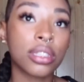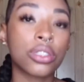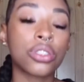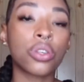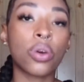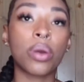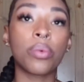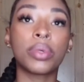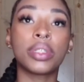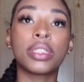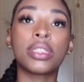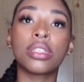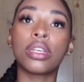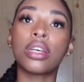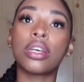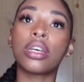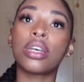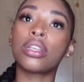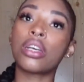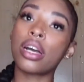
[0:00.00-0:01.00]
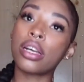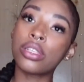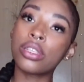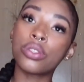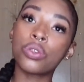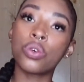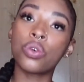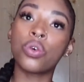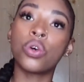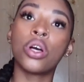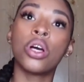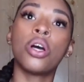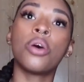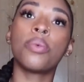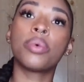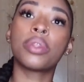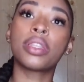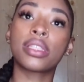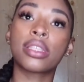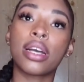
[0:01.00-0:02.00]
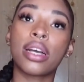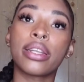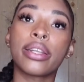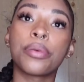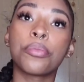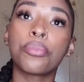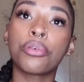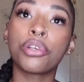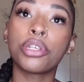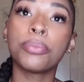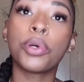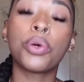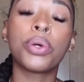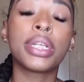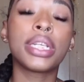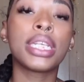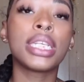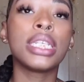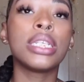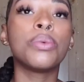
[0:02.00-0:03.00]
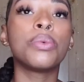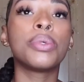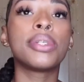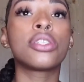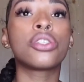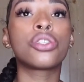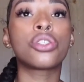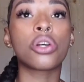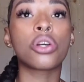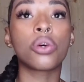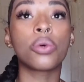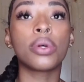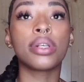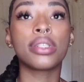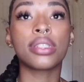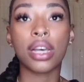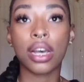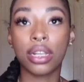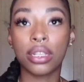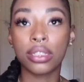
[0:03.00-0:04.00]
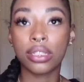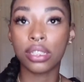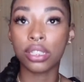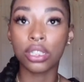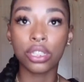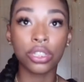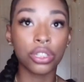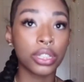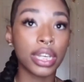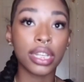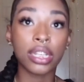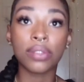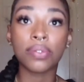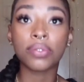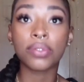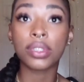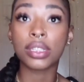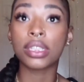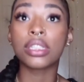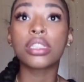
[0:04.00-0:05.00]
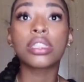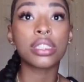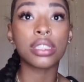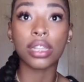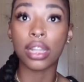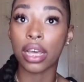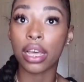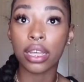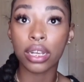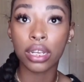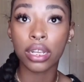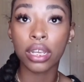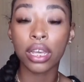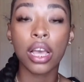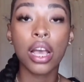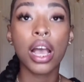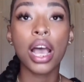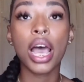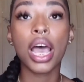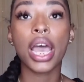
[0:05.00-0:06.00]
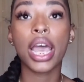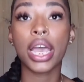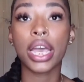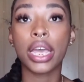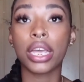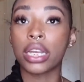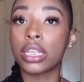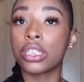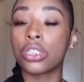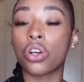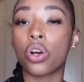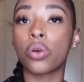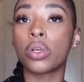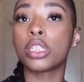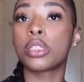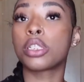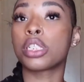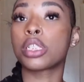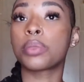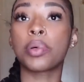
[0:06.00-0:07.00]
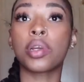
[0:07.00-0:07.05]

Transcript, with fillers: So I went to high school with this guy named Primo and he was so talented, creative since then. And he's always just put